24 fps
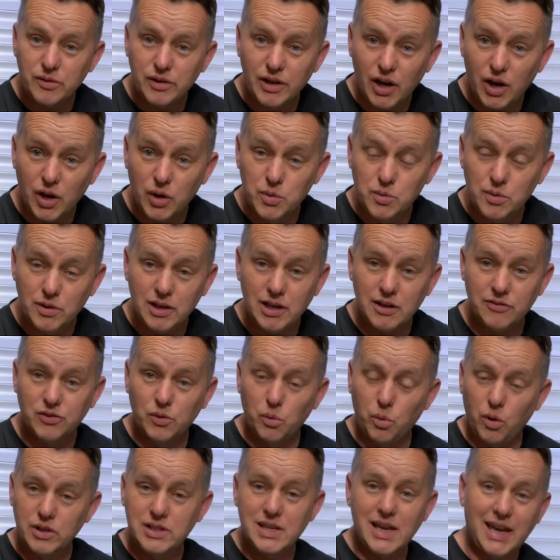know if the
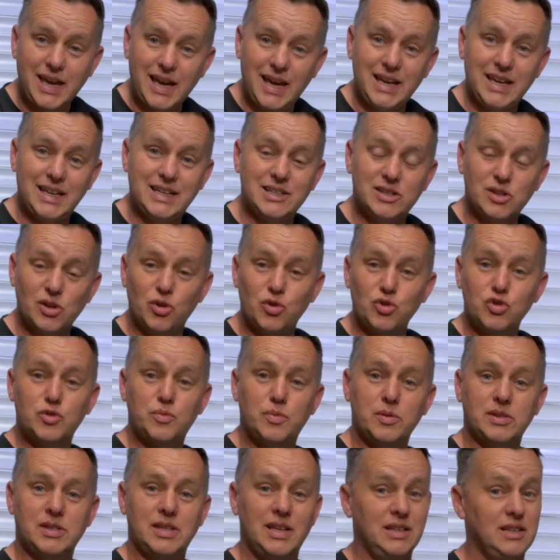one you're getting is
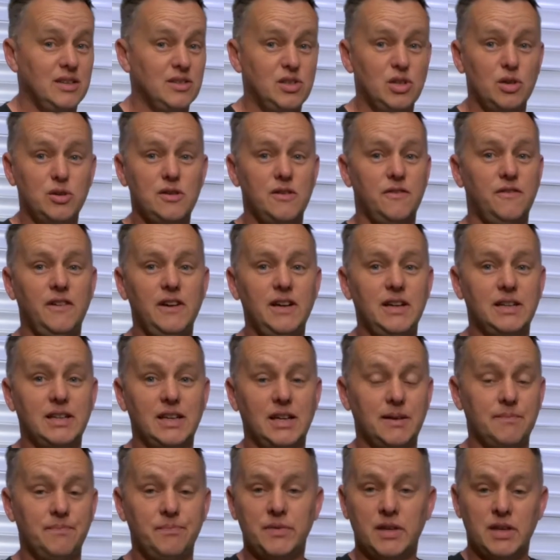100% until you fitted
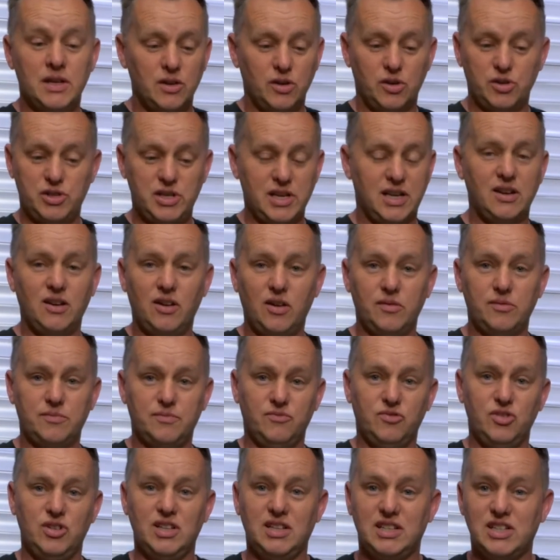it, because you can't
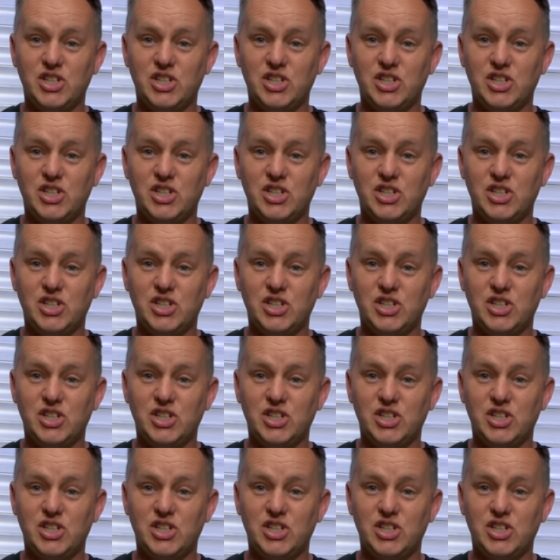really